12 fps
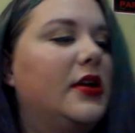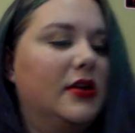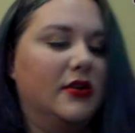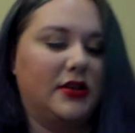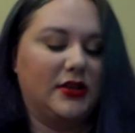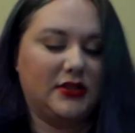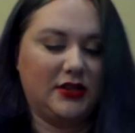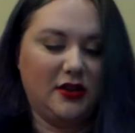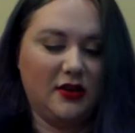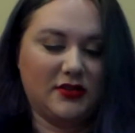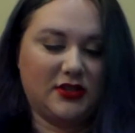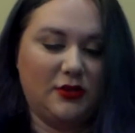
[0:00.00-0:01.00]
Here it is.
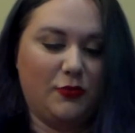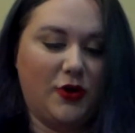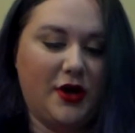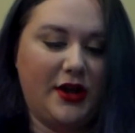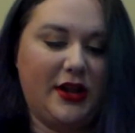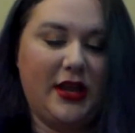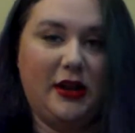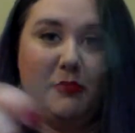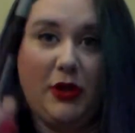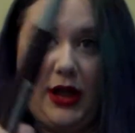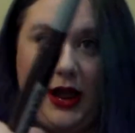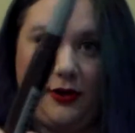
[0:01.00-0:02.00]
Here's the one
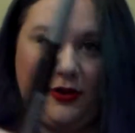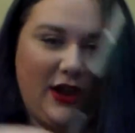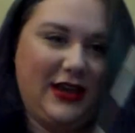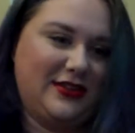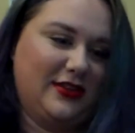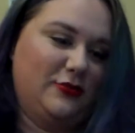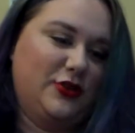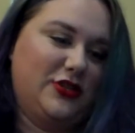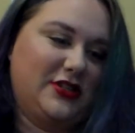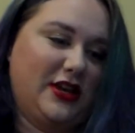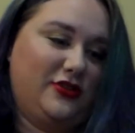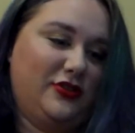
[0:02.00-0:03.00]
in black raisin, which
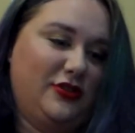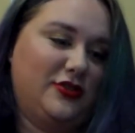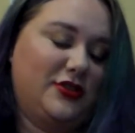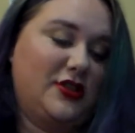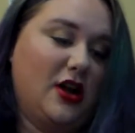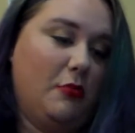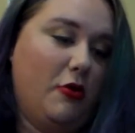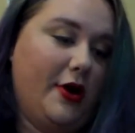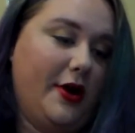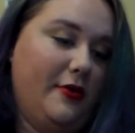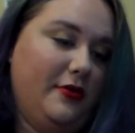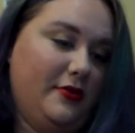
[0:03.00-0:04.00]
is actually just a
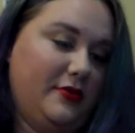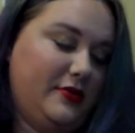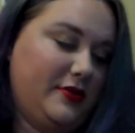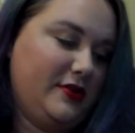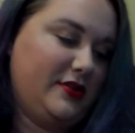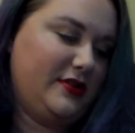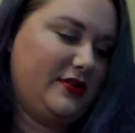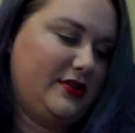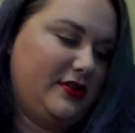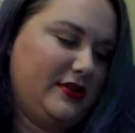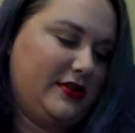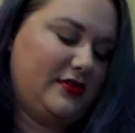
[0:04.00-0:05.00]
brown.
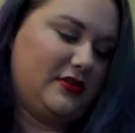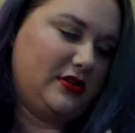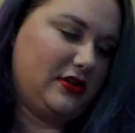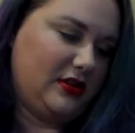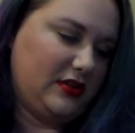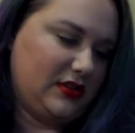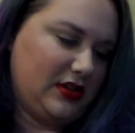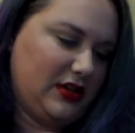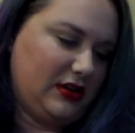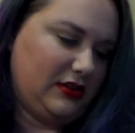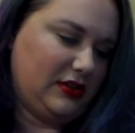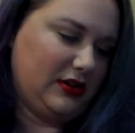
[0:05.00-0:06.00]
Let's
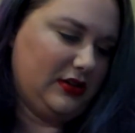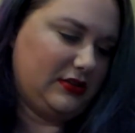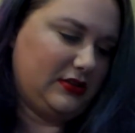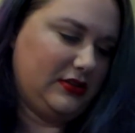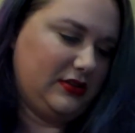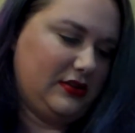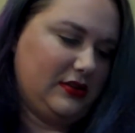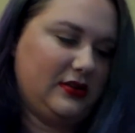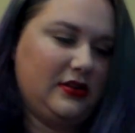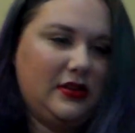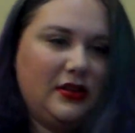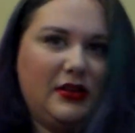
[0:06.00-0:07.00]
edit that.
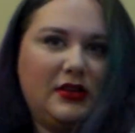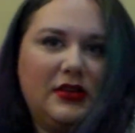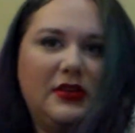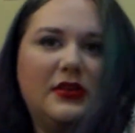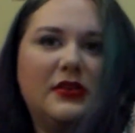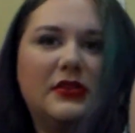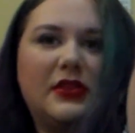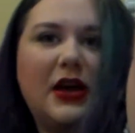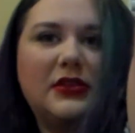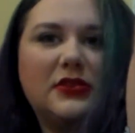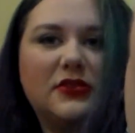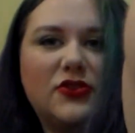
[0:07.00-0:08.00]

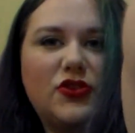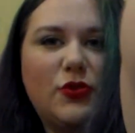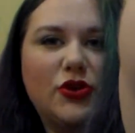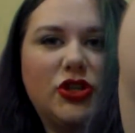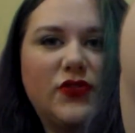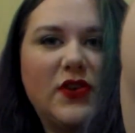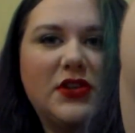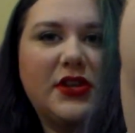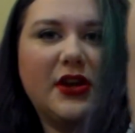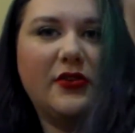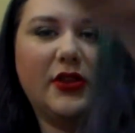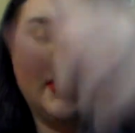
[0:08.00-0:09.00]
That is a swatch of it
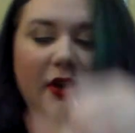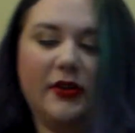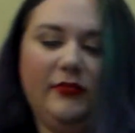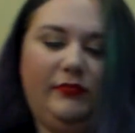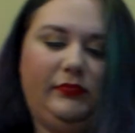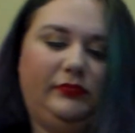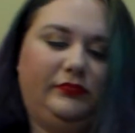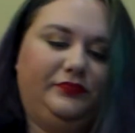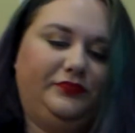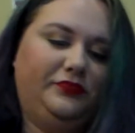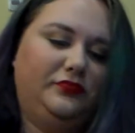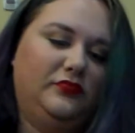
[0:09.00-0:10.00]
down there.
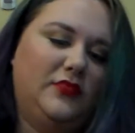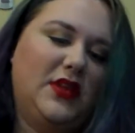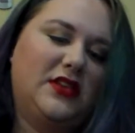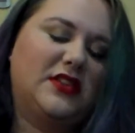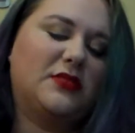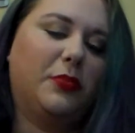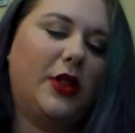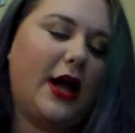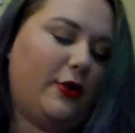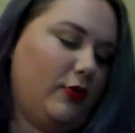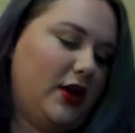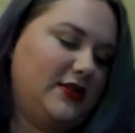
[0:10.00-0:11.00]
This is
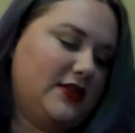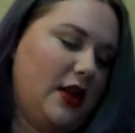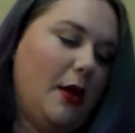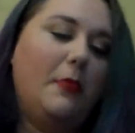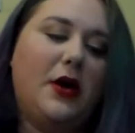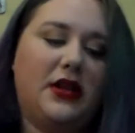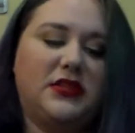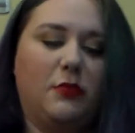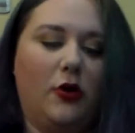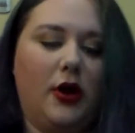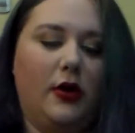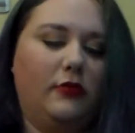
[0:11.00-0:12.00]
black raisin, but it's
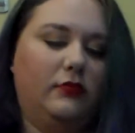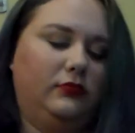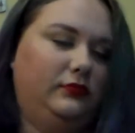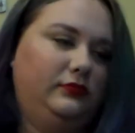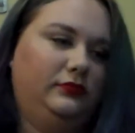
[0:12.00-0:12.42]
brown.